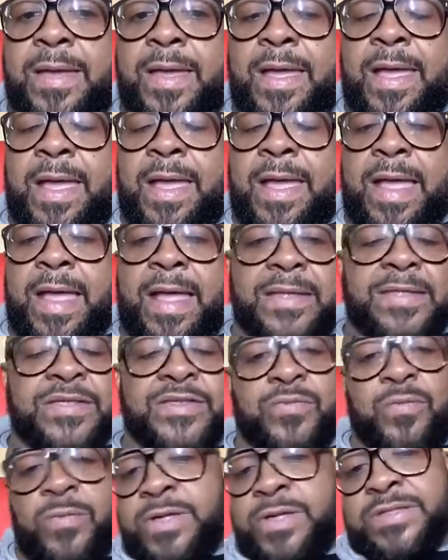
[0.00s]
I just
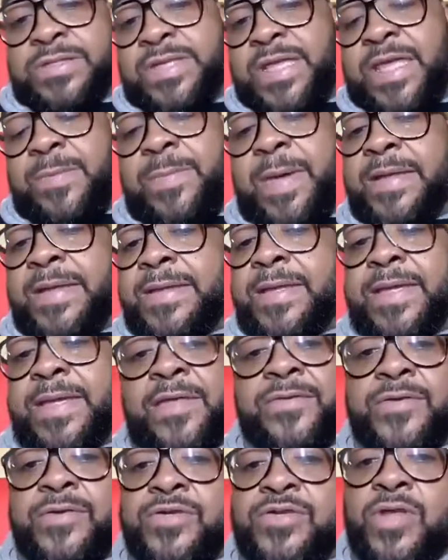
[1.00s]
want us to get back
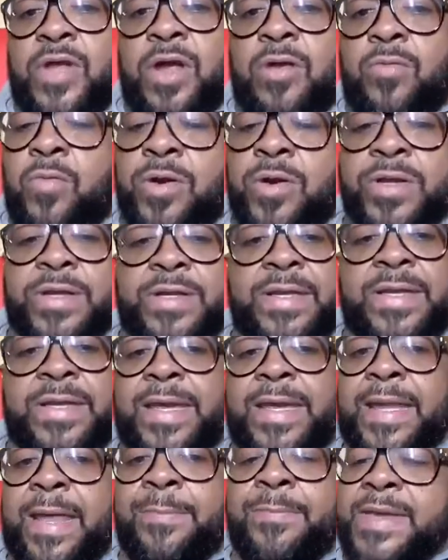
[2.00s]
together and start working
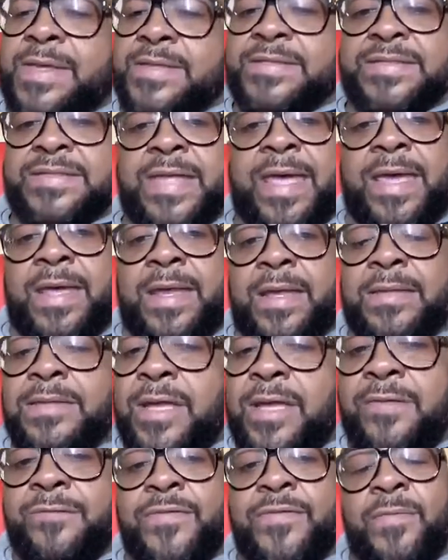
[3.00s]
again. I miss that. I
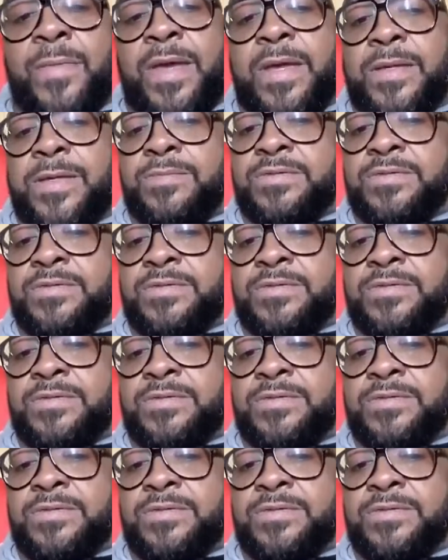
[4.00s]
love you, man.